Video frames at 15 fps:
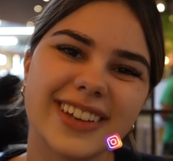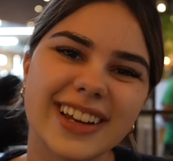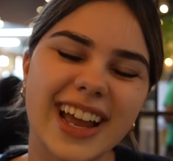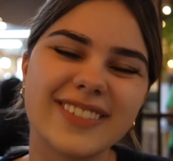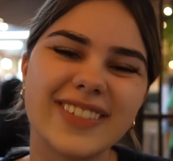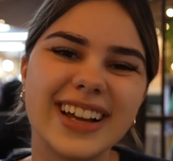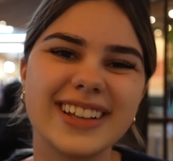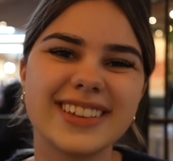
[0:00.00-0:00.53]
to check
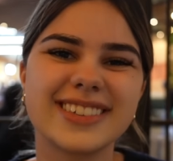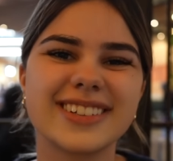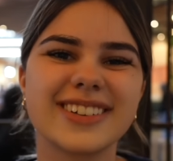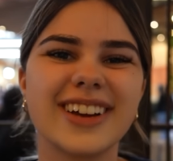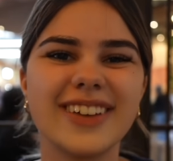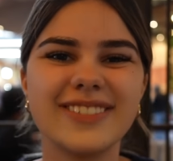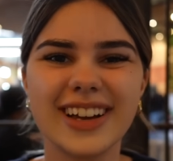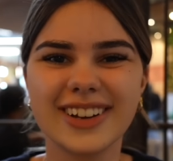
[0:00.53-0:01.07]
out my
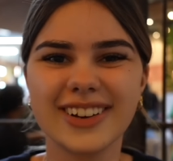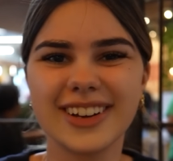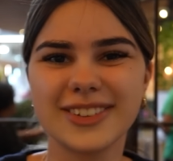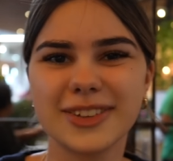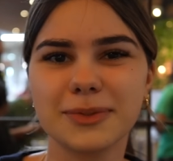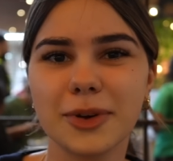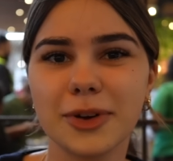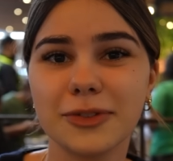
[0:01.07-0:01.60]
Instagram at
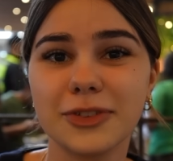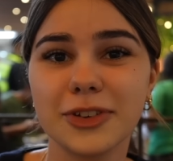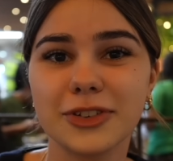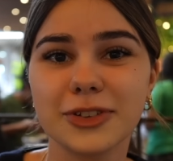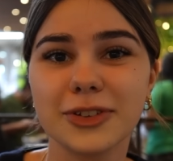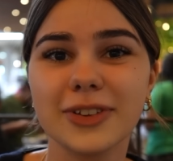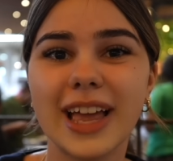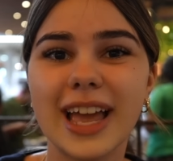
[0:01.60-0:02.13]
Grace's World
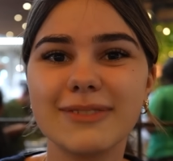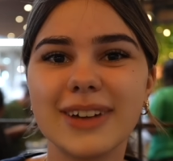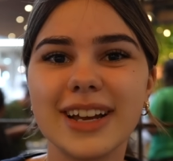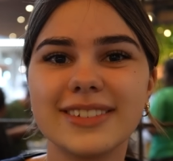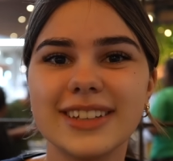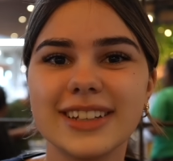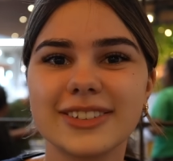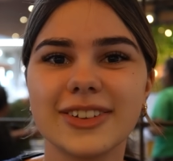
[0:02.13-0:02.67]
Official and my
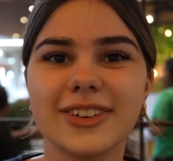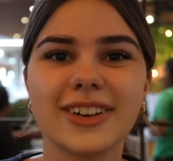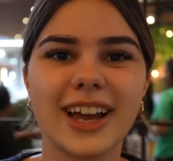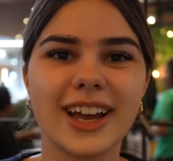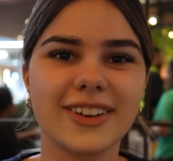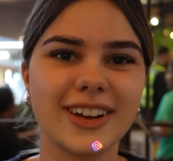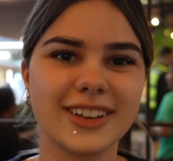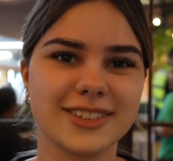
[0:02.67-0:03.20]
TikTok
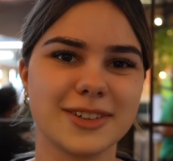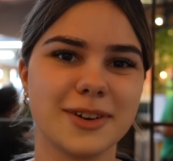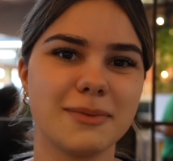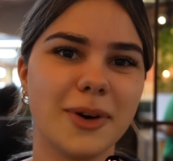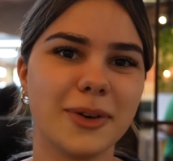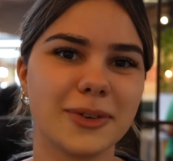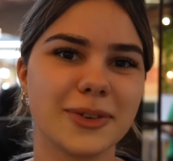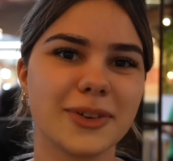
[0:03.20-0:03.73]
at Grace's
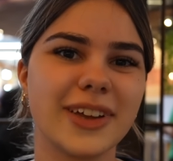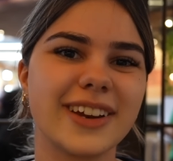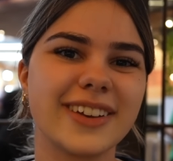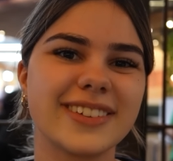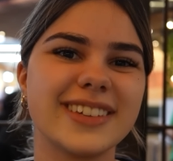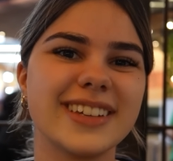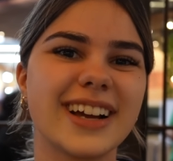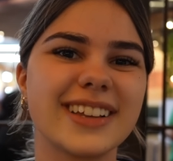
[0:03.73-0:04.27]
World, and I'll
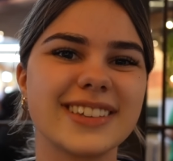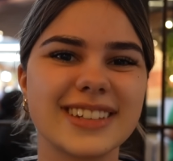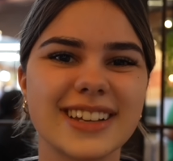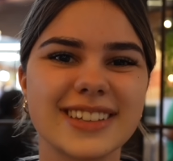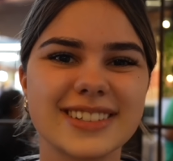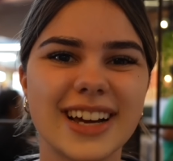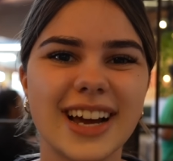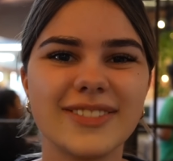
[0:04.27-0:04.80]
see you guys
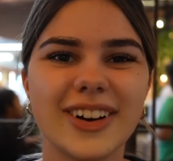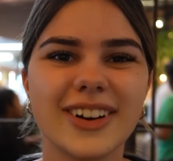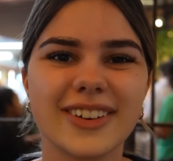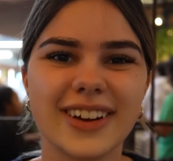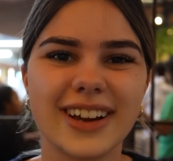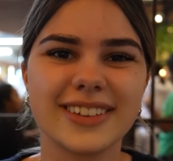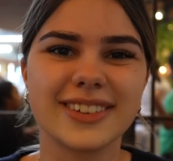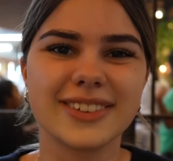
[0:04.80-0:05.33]
next time on
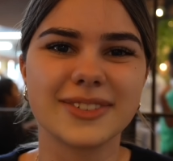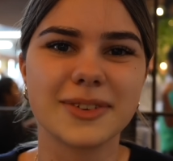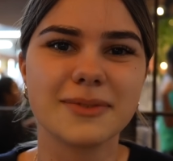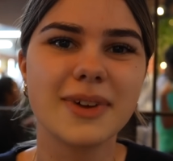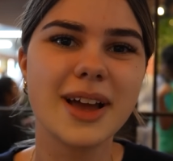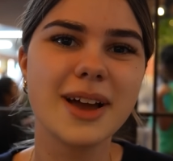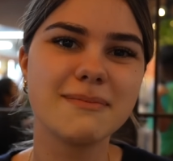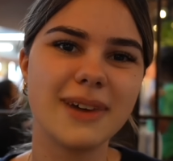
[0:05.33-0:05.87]
Grace's.
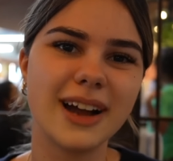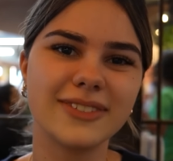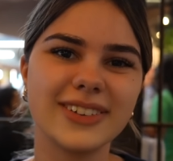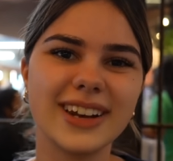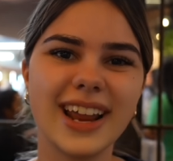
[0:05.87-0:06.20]
Bye for